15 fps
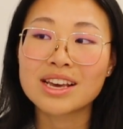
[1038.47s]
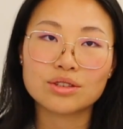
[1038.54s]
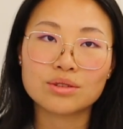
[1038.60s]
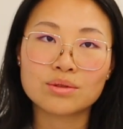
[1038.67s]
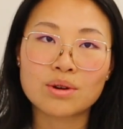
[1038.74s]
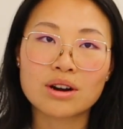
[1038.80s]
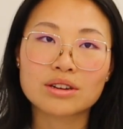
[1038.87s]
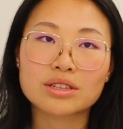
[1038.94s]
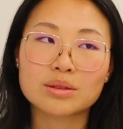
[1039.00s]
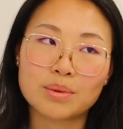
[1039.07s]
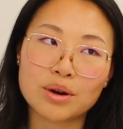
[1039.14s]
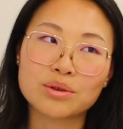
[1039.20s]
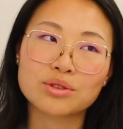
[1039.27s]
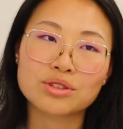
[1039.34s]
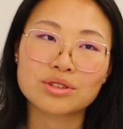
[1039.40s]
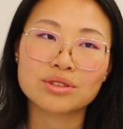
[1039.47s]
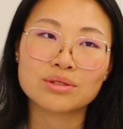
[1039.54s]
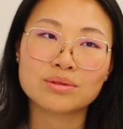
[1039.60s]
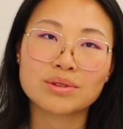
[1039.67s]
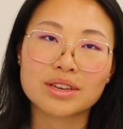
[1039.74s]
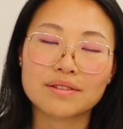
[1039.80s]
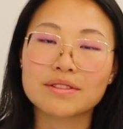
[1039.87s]
You are supposed
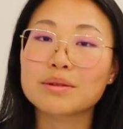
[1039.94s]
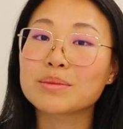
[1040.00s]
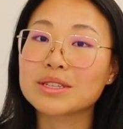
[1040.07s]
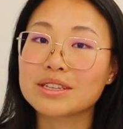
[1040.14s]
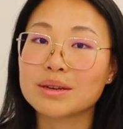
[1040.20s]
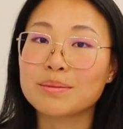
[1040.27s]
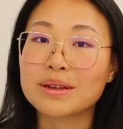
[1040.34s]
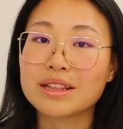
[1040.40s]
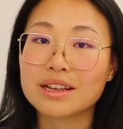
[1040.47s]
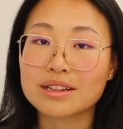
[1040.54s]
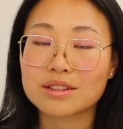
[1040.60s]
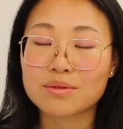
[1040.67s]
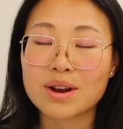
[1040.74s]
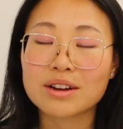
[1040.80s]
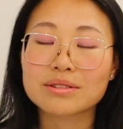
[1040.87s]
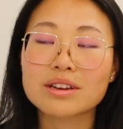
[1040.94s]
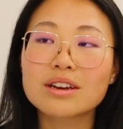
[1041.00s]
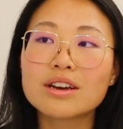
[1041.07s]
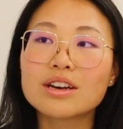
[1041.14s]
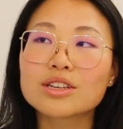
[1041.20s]
to give them a tip at the end of the round.